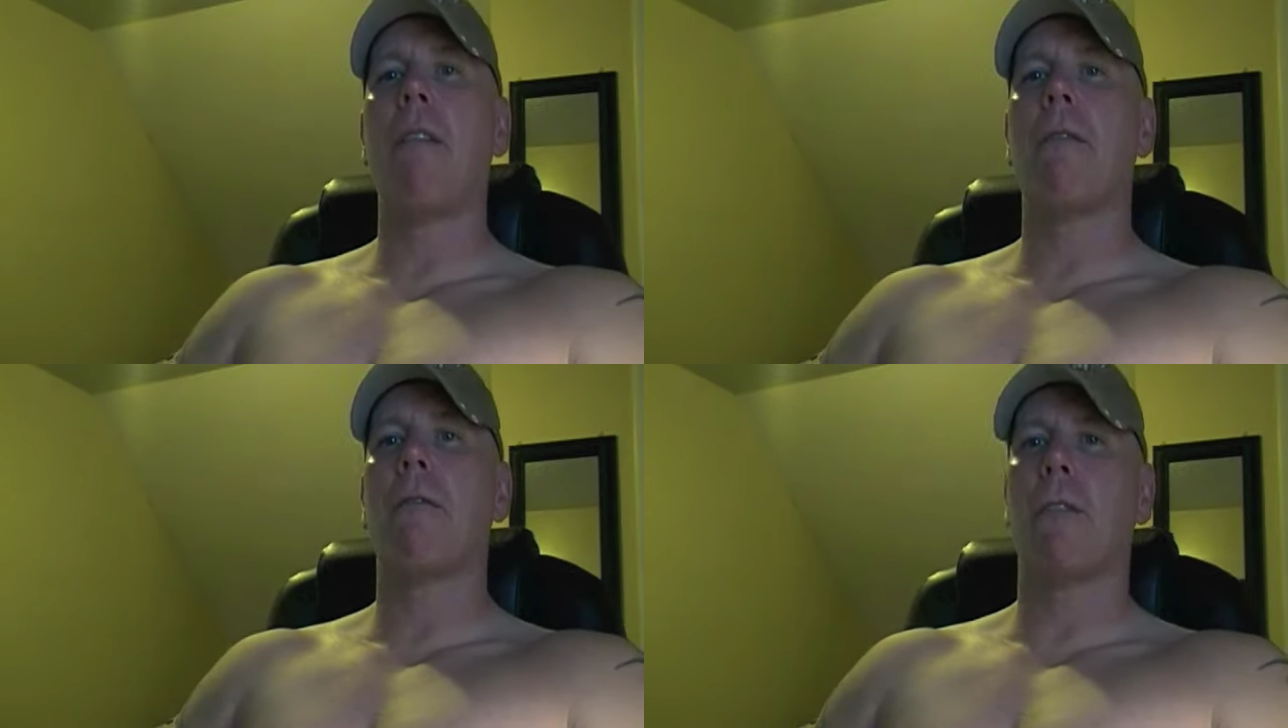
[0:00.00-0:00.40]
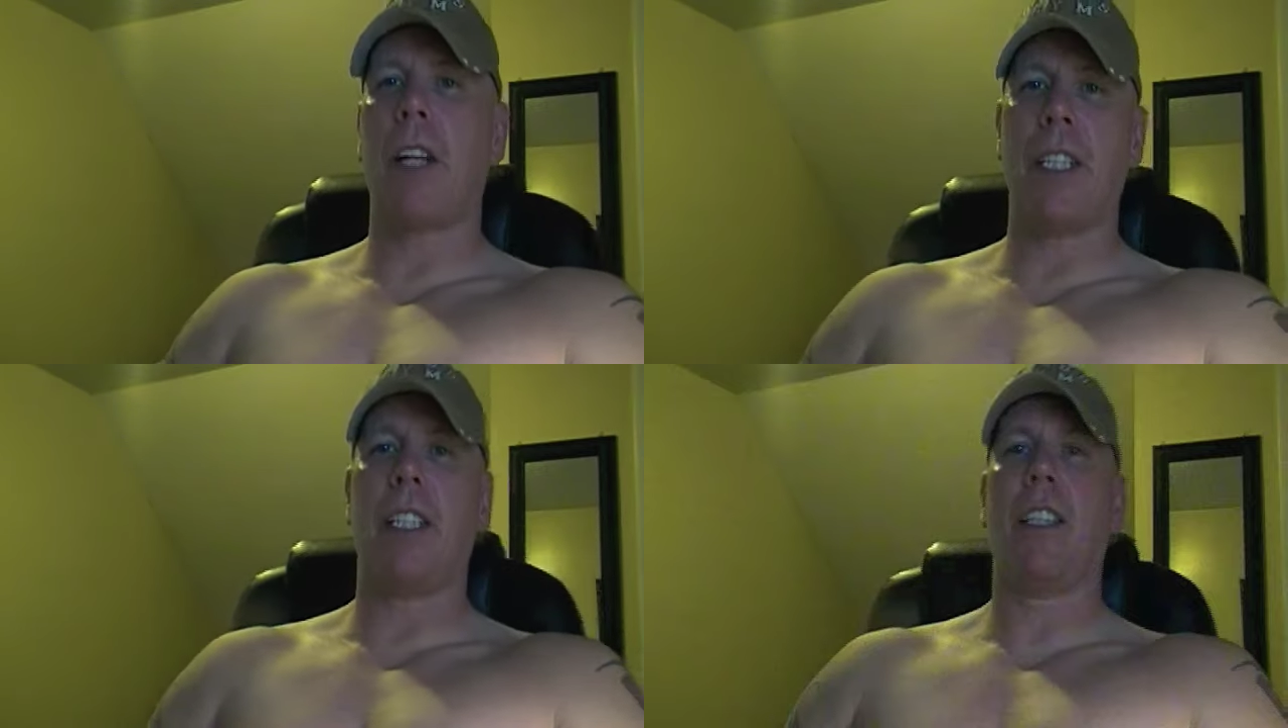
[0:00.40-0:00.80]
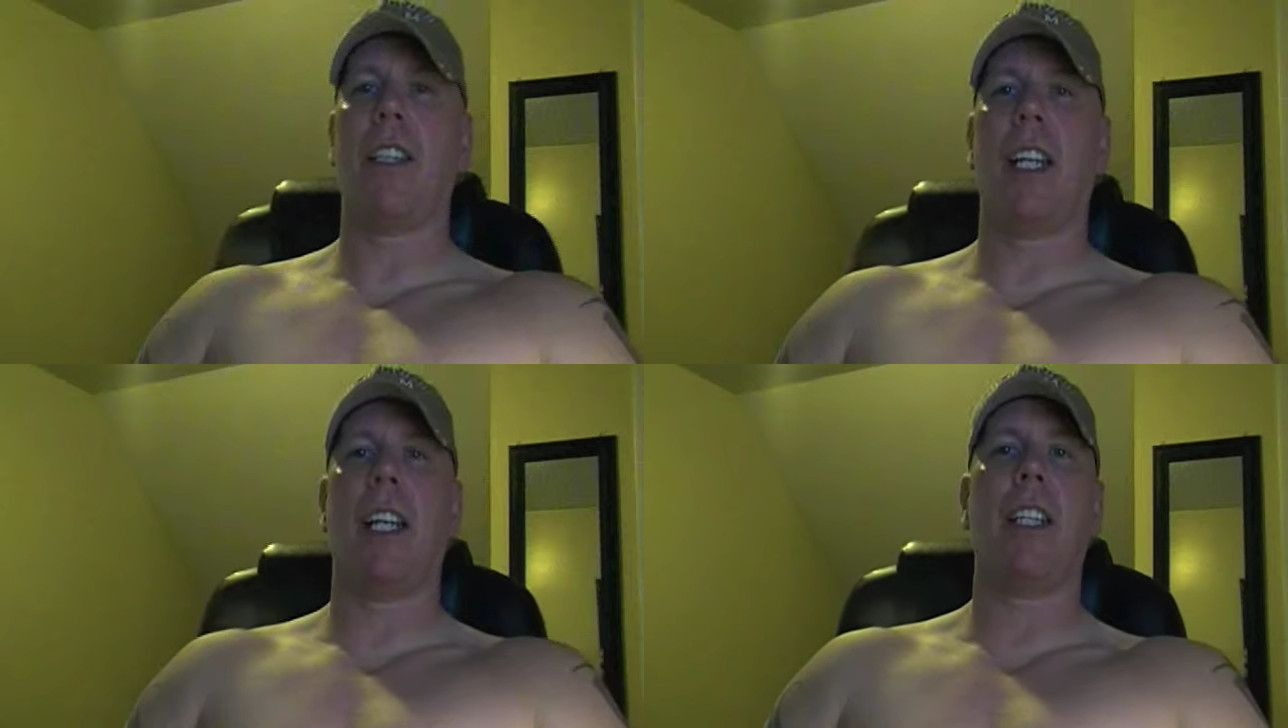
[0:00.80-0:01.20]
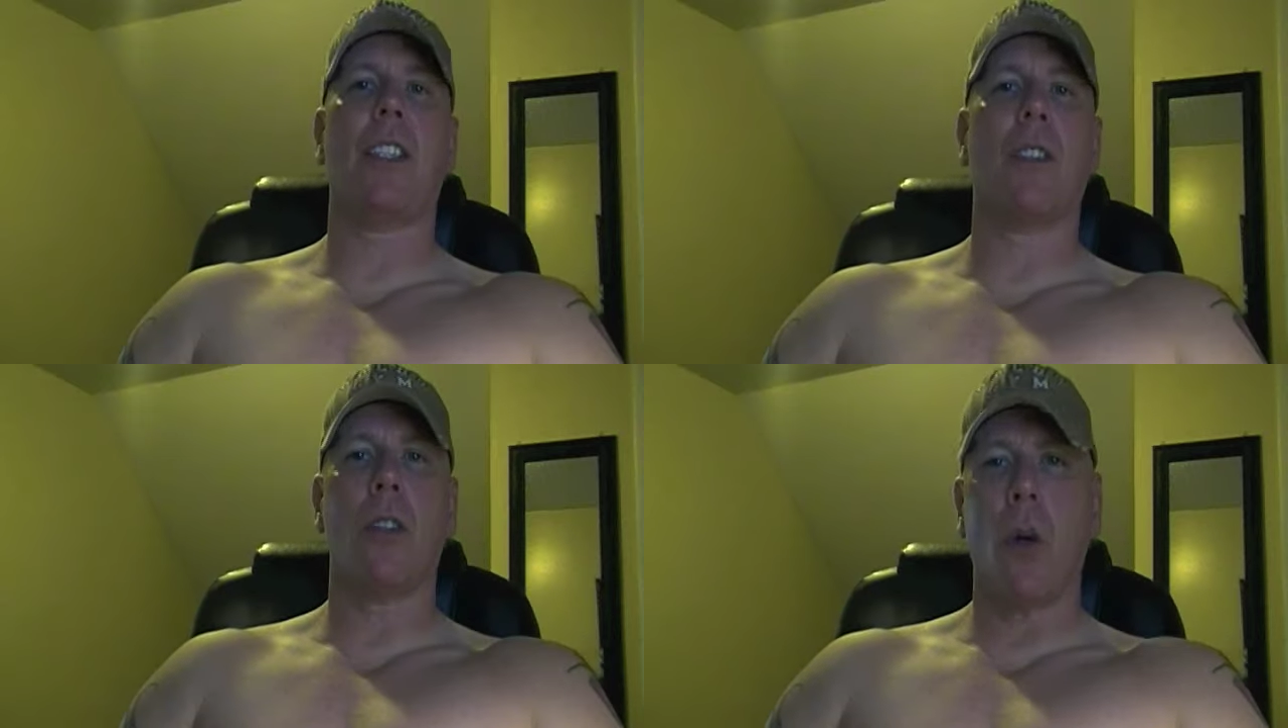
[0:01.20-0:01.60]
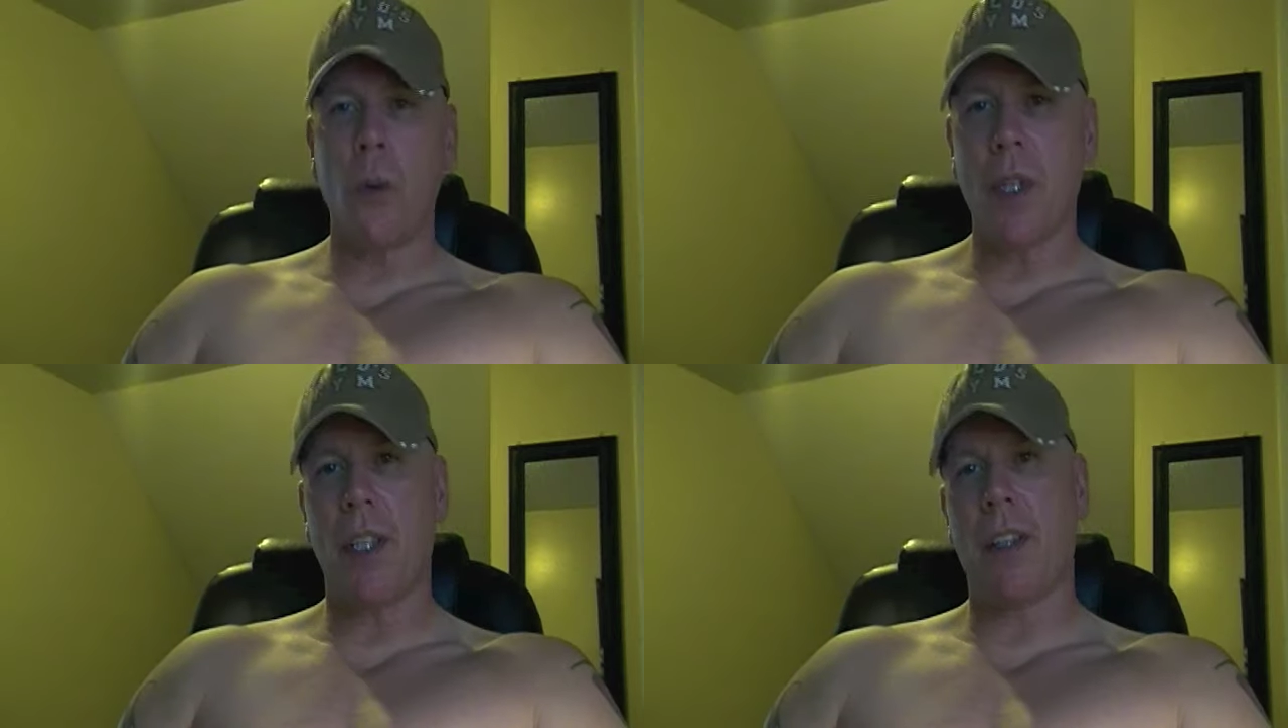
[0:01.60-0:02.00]
frightening thing. It's a
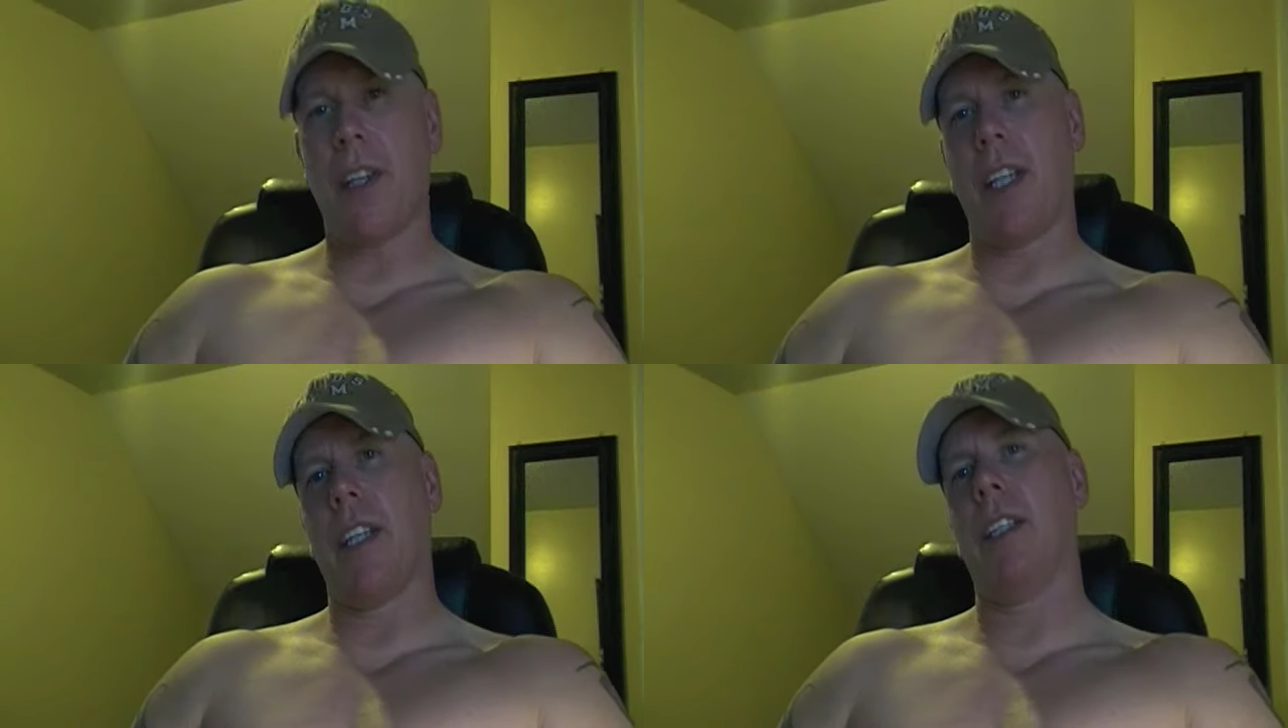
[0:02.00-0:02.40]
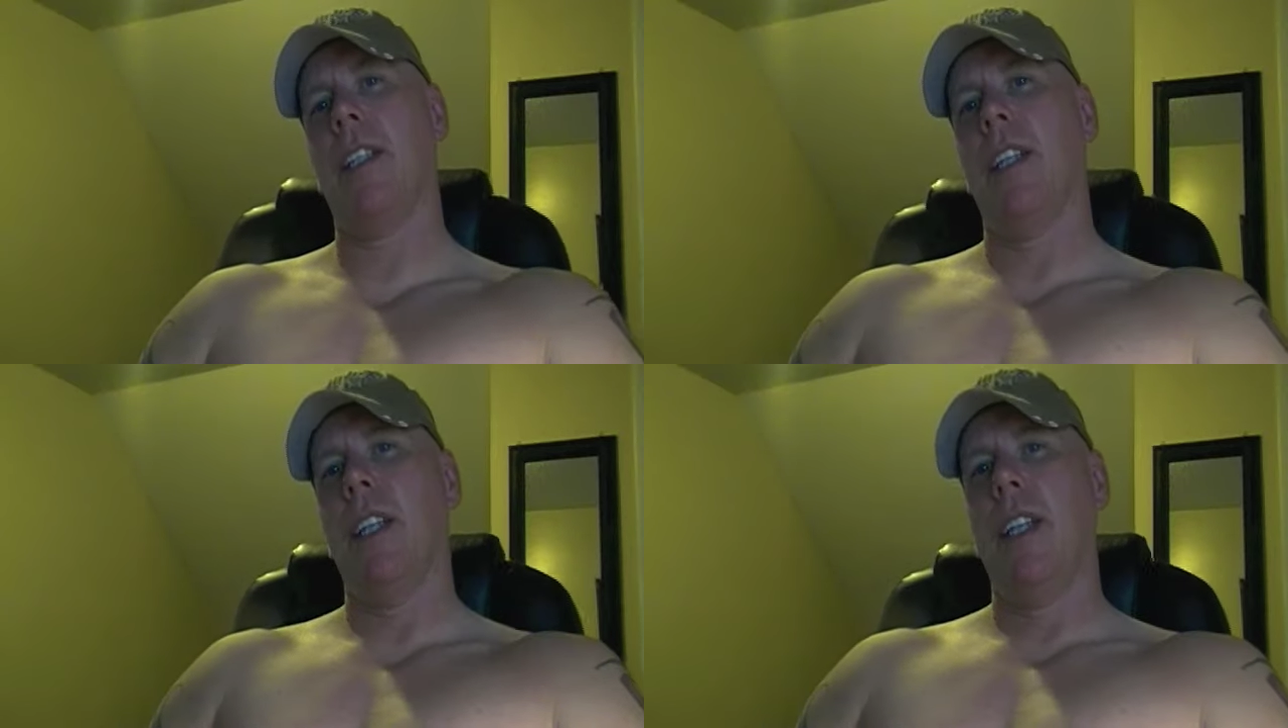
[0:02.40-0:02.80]
lonely thing.